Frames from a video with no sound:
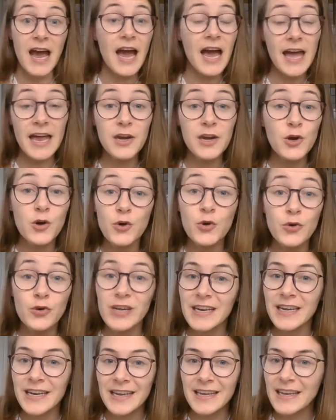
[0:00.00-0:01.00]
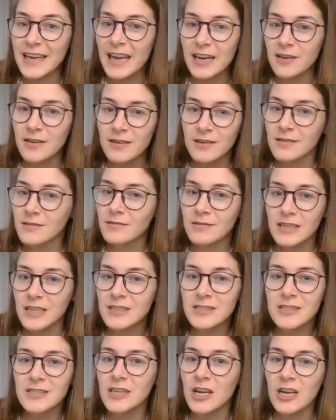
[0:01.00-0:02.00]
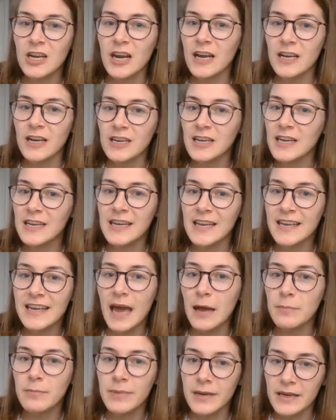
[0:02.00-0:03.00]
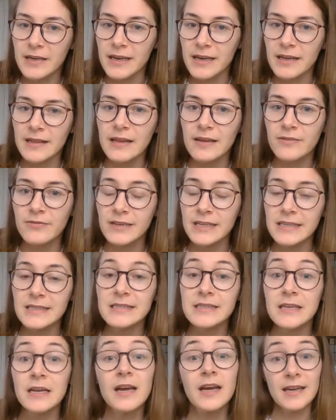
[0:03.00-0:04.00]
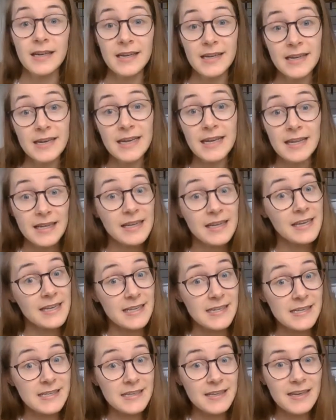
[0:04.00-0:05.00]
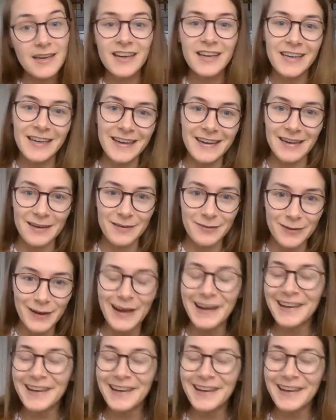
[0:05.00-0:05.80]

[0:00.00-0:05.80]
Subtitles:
And no, knitting can... It's not like knitting can be addictive. It's knitting is addictive.